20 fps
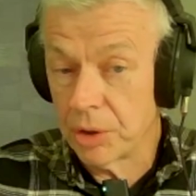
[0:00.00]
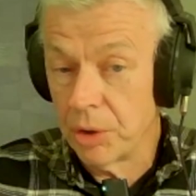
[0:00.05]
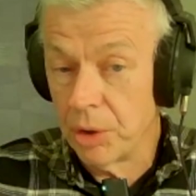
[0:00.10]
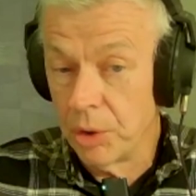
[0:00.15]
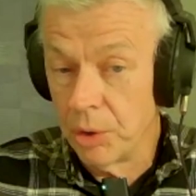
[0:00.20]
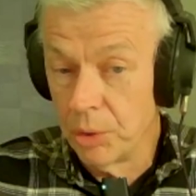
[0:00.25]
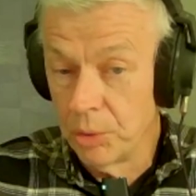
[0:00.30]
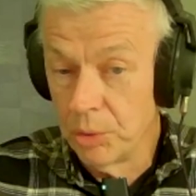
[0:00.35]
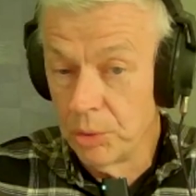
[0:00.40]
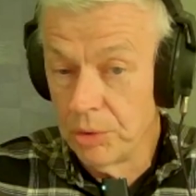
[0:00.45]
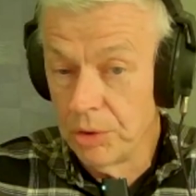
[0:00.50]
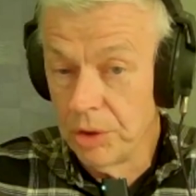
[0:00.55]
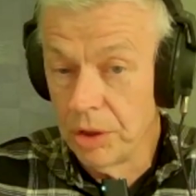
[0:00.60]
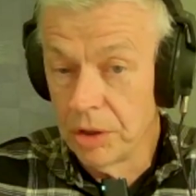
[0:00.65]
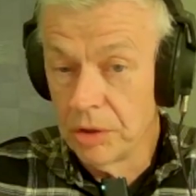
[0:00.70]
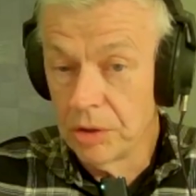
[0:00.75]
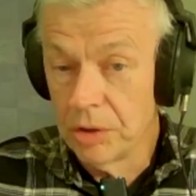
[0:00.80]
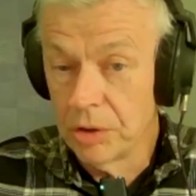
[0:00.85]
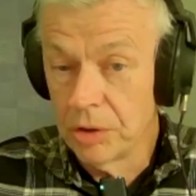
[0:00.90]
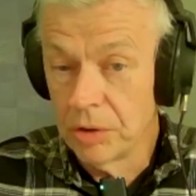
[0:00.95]
own
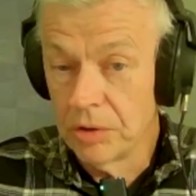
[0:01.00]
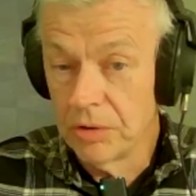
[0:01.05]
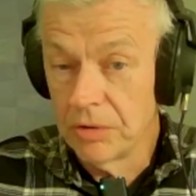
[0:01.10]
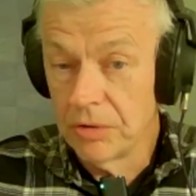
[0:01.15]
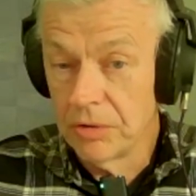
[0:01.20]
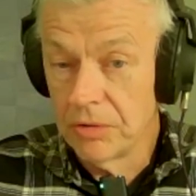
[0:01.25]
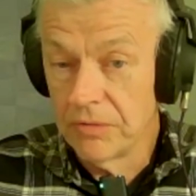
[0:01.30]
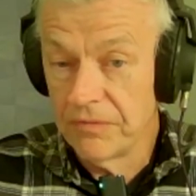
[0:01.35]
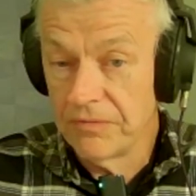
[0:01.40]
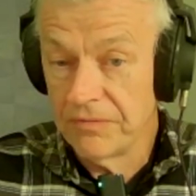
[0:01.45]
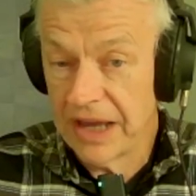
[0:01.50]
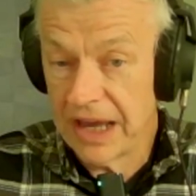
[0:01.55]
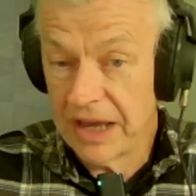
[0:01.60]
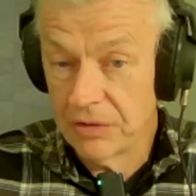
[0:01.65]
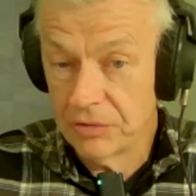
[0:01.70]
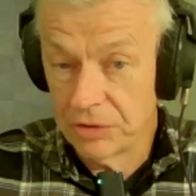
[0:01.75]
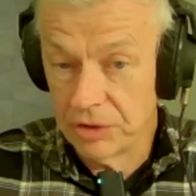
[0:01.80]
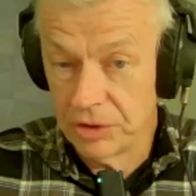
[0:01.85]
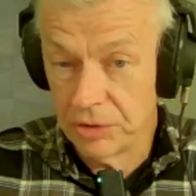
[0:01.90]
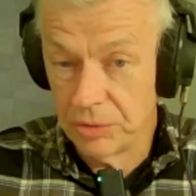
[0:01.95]

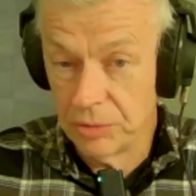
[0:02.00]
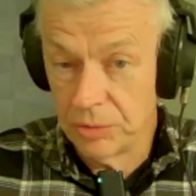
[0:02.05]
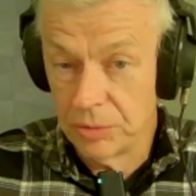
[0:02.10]
value.